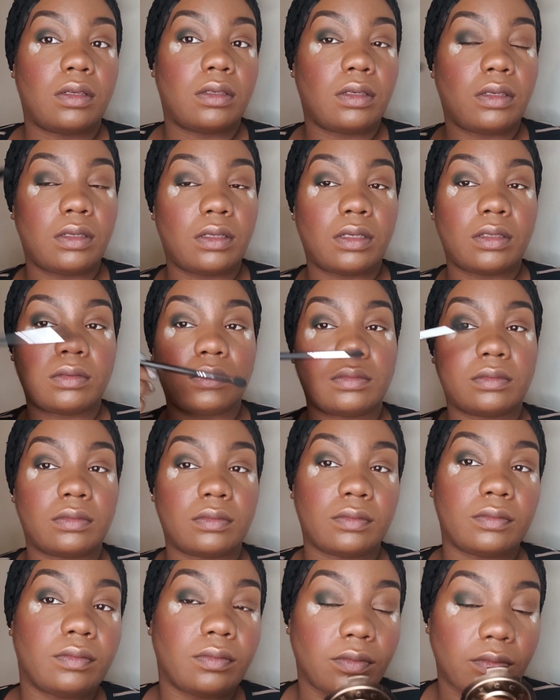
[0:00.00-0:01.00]
you know,
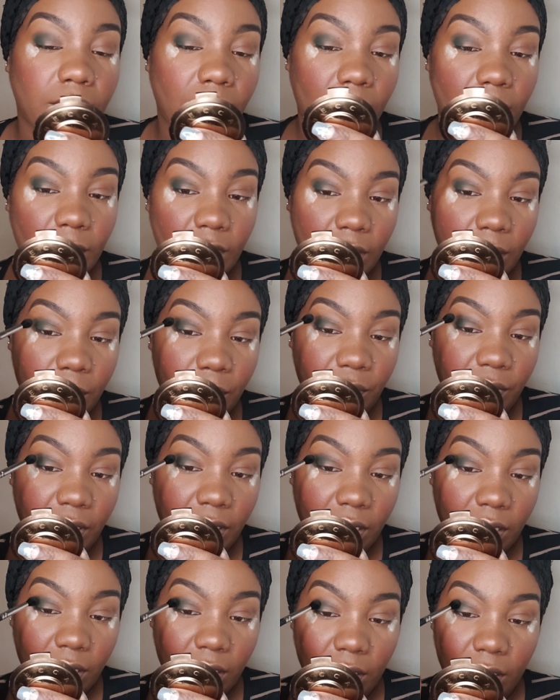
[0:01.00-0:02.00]
bring
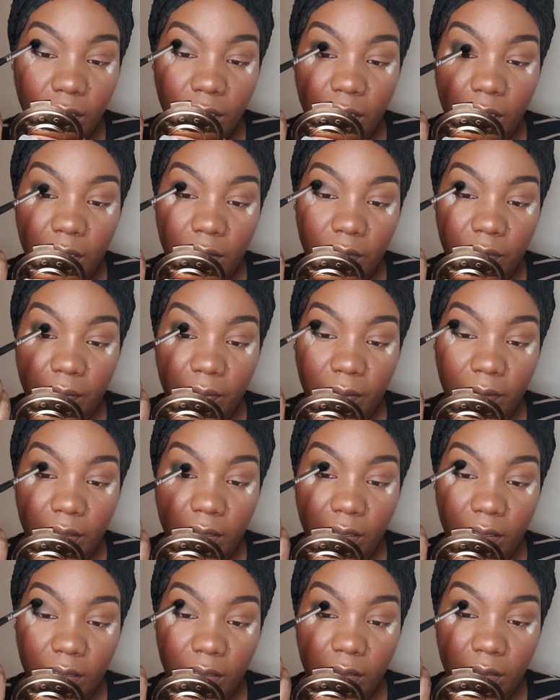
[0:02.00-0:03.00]
it in
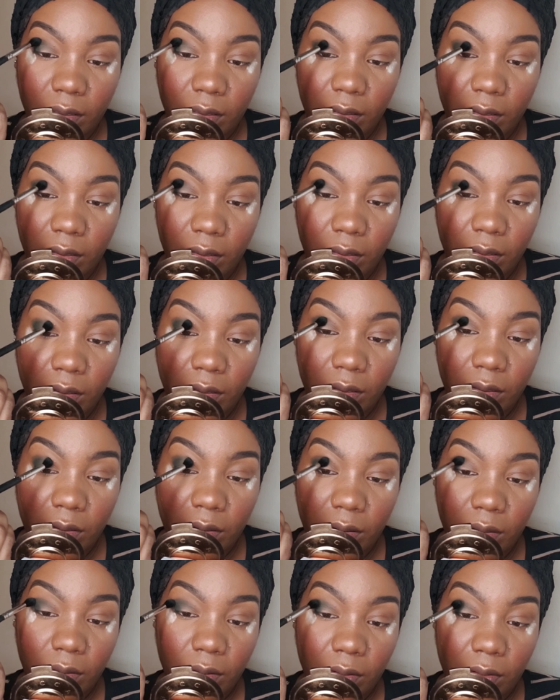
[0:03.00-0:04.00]
halfway.
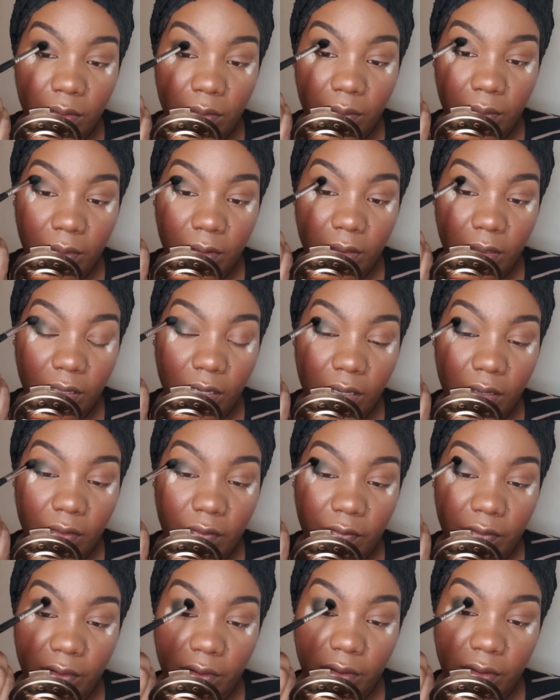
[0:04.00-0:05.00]
or
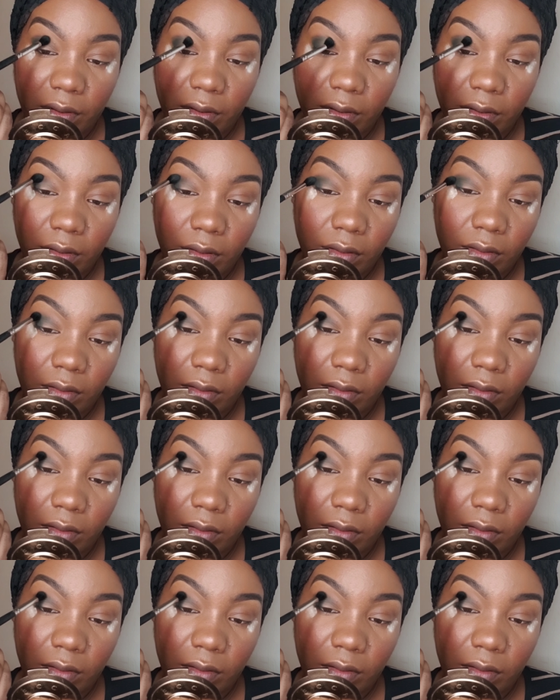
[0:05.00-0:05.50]
whatever.